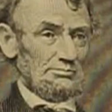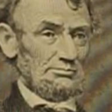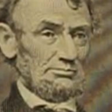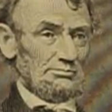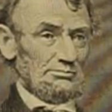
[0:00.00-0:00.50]

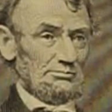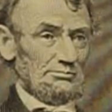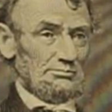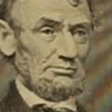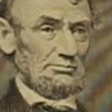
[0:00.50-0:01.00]

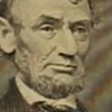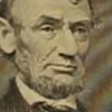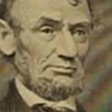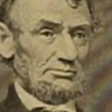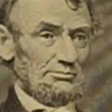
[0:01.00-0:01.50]

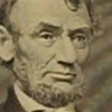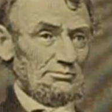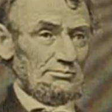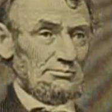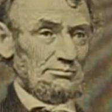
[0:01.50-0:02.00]

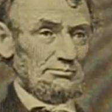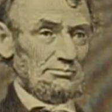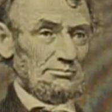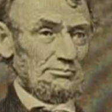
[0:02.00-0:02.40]
Nobody speaks.